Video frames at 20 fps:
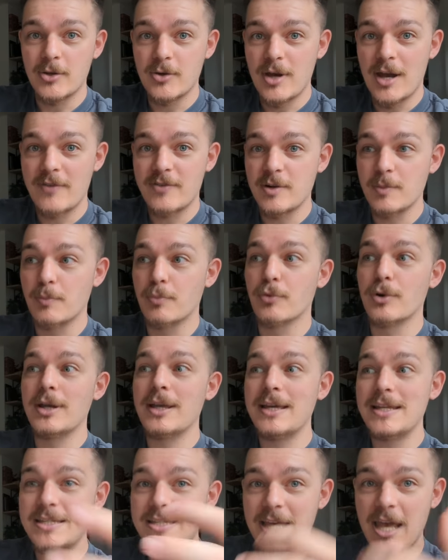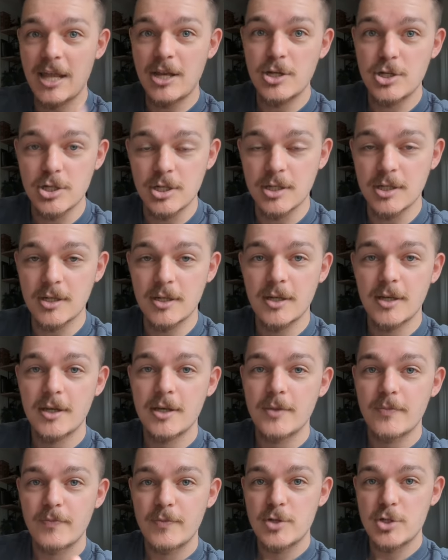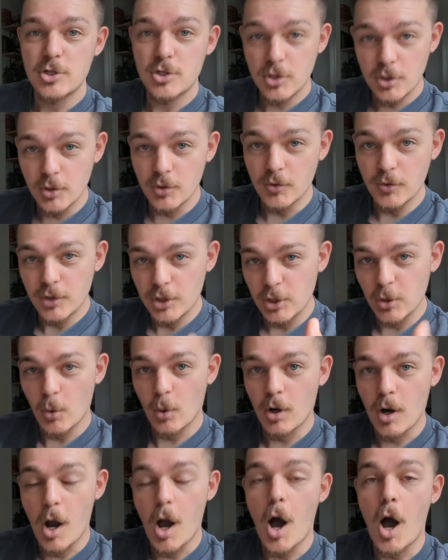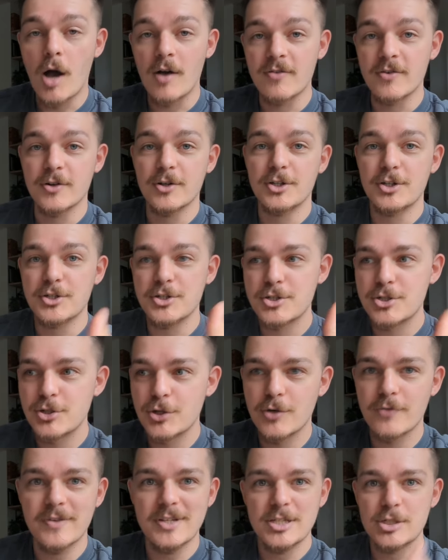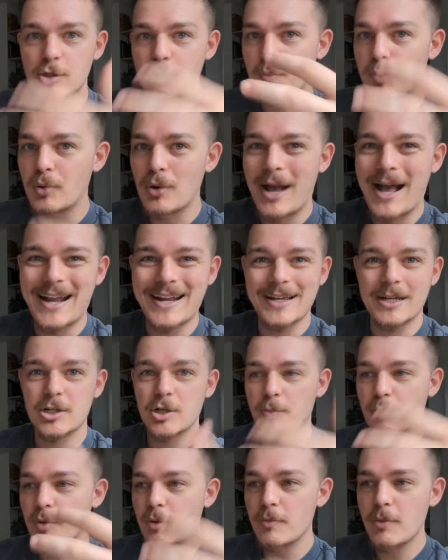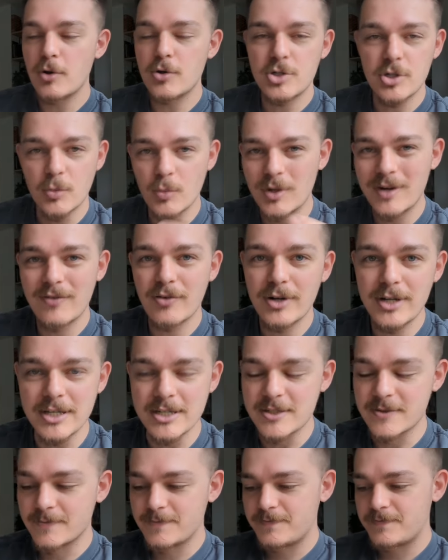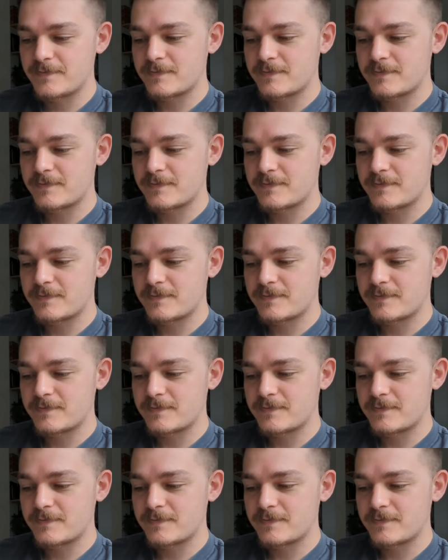You have to bring attention to your offer, your service, your product, your promotion, whatever it is.